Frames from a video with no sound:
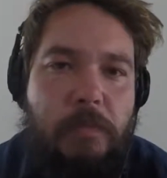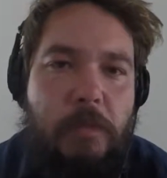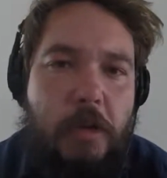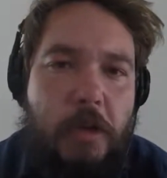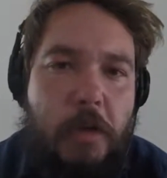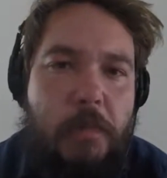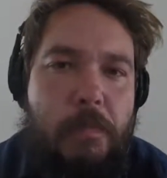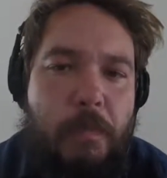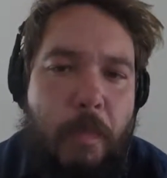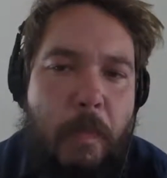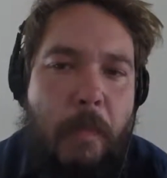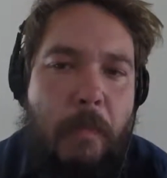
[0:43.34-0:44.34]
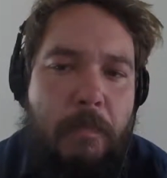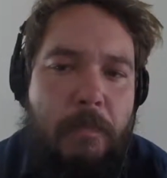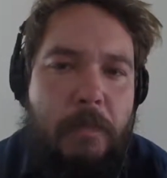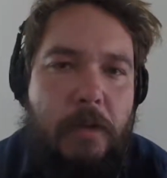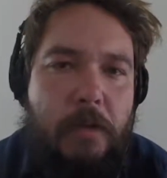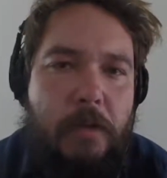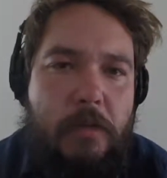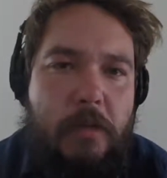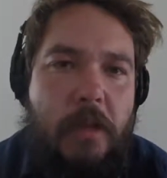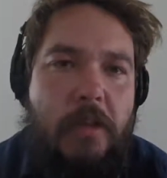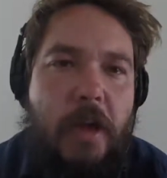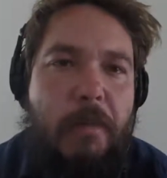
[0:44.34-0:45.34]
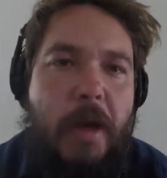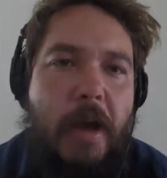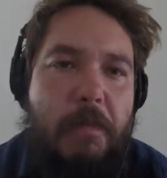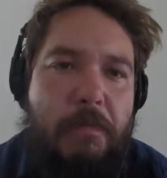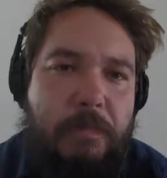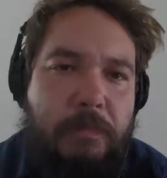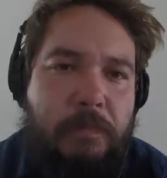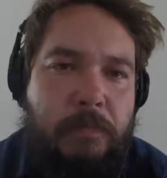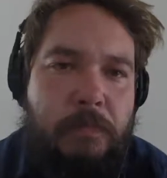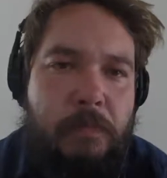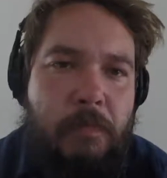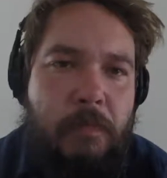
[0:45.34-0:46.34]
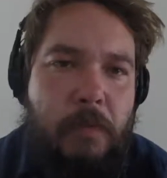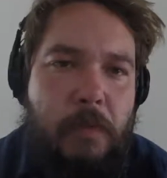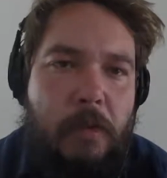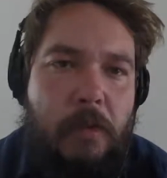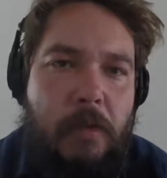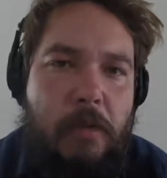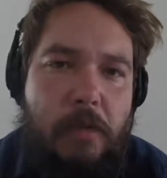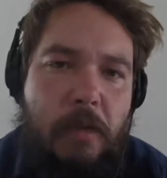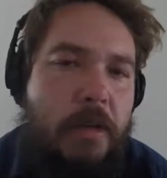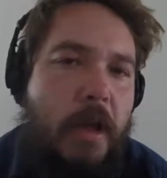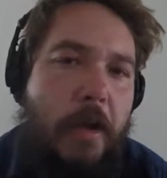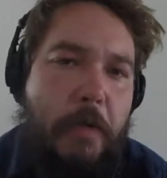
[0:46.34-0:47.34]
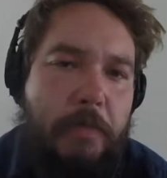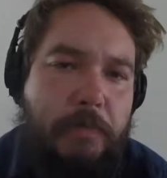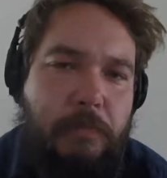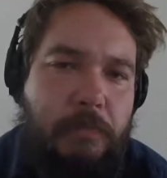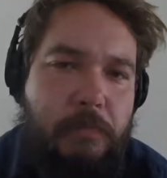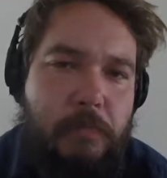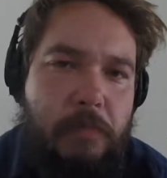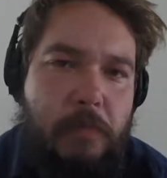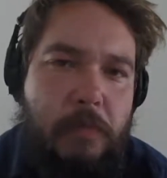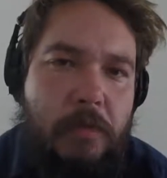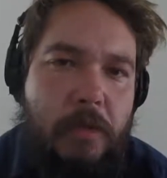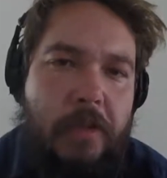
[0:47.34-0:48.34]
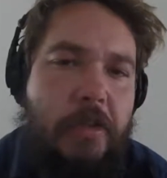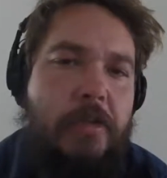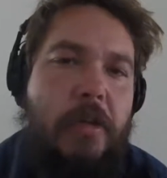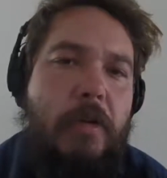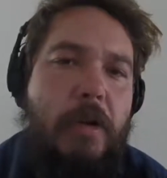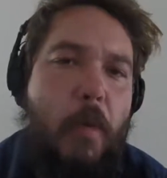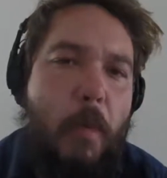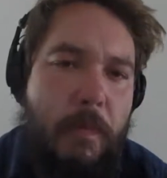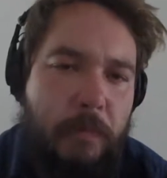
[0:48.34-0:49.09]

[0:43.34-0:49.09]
You know, it's not that bad. The deck, not the cereal.